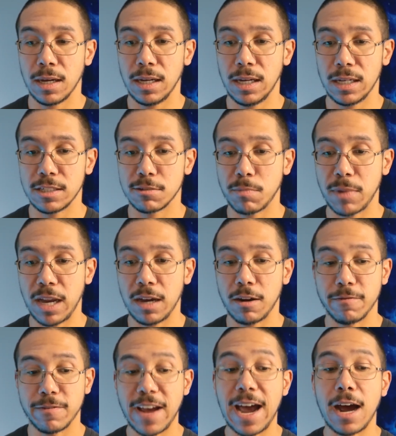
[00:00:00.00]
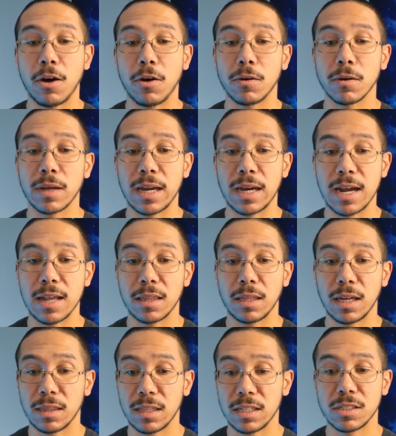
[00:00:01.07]
has made a vow, and I
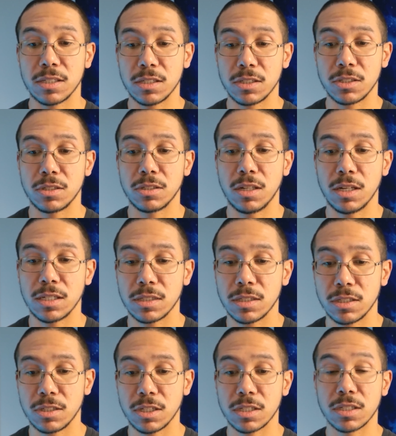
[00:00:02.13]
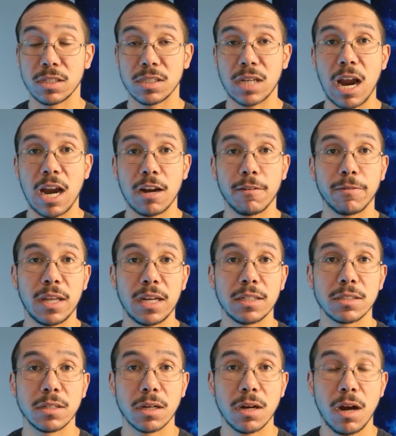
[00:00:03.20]
think this is just a sign of
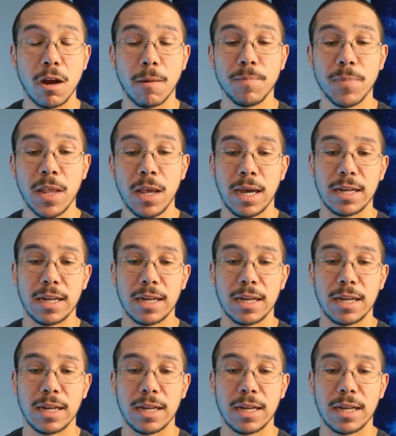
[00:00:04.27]
things to come.